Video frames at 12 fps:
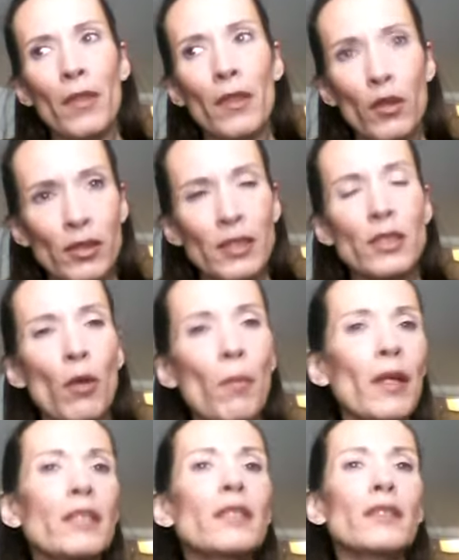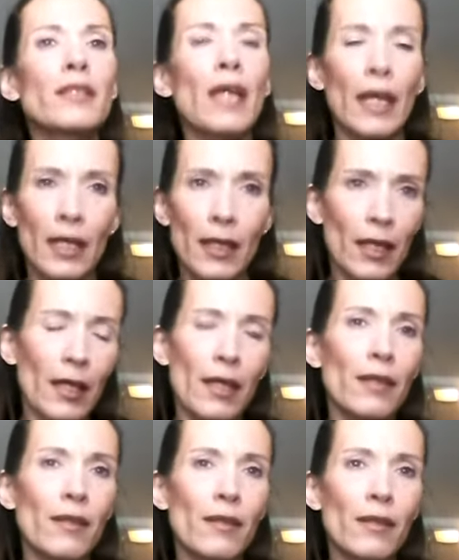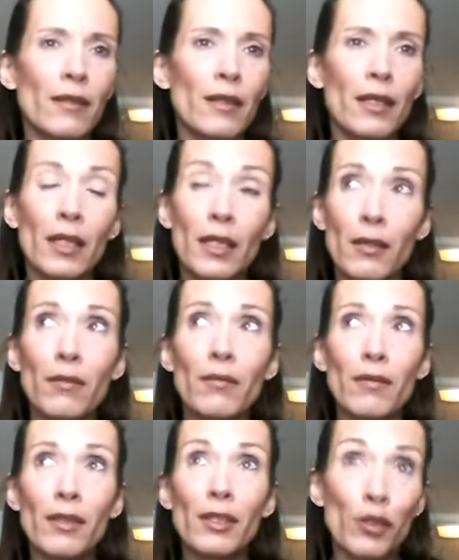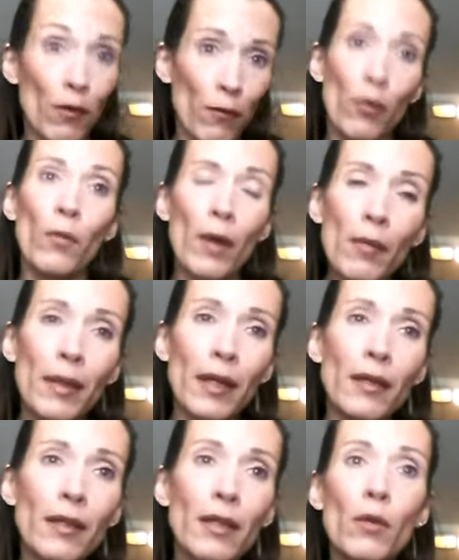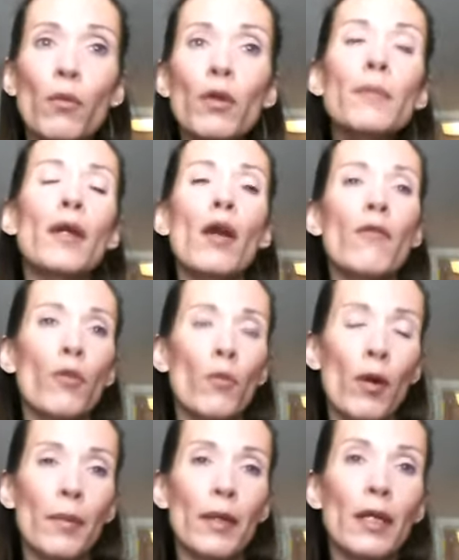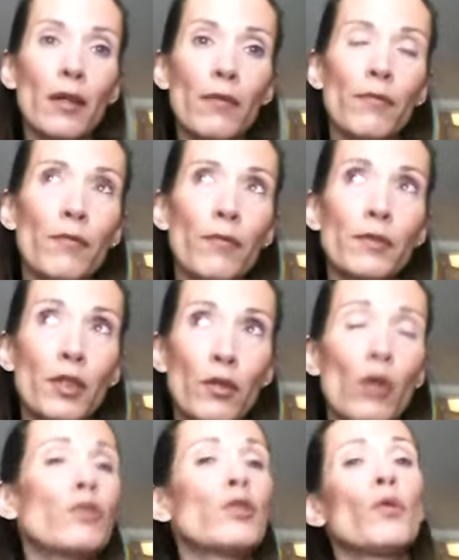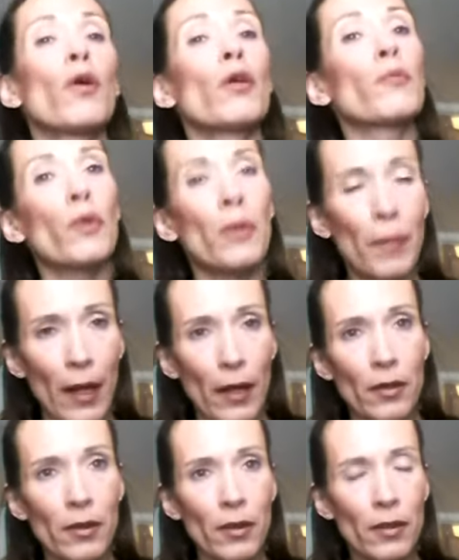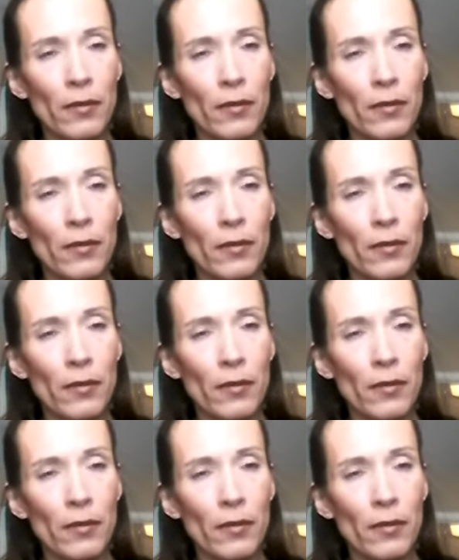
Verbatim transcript: there's so much taken in that it is overwhelming, and it would be overwhelming if to those who aren't prepared.